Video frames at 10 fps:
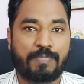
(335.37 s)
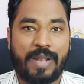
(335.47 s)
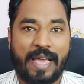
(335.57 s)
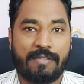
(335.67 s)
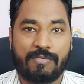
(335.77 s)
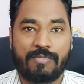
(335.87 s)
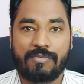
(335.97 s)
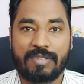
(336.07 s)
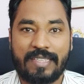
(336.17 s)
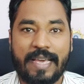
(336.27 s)
plan
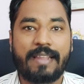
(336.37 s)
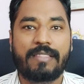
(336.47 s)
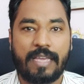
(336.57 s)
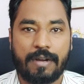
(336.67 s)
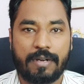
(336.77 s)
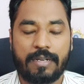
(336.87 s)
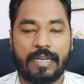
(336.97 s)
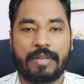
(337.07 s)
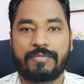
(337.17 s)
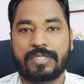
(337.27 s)
then and there
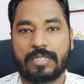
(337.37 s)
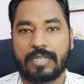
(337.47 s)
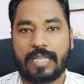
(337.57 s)
and visited